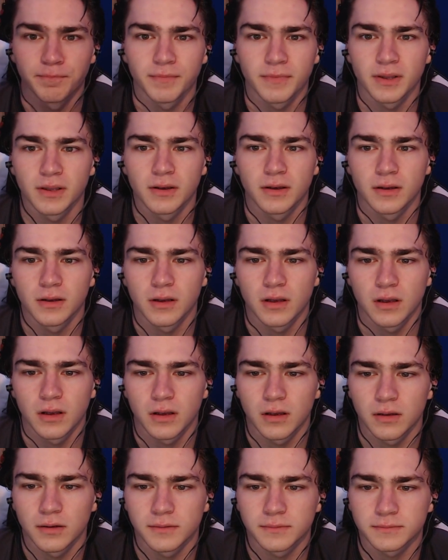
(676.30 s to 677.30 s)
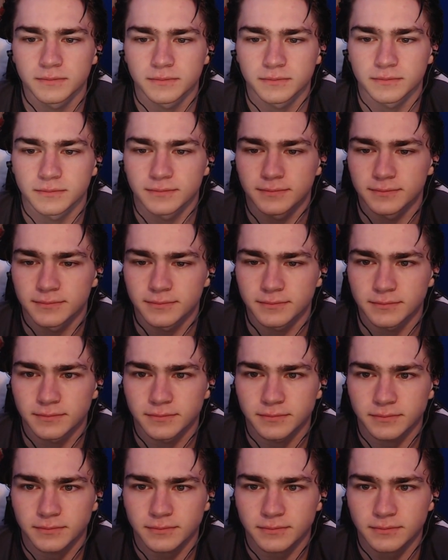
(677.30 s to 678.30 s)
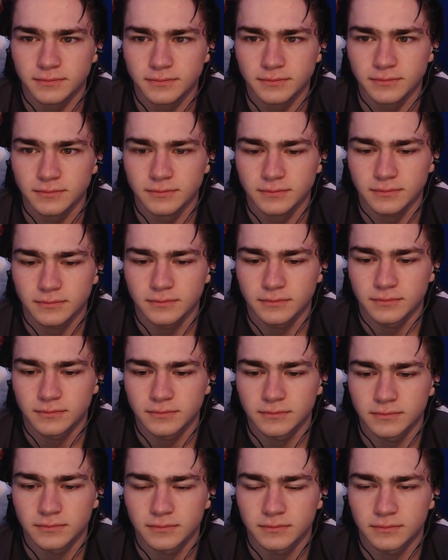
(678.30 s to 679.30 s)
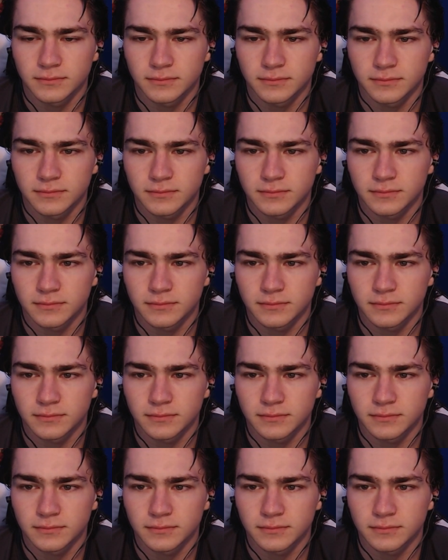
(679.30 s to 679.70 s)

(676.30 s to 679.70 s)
No one is speaking in this clip.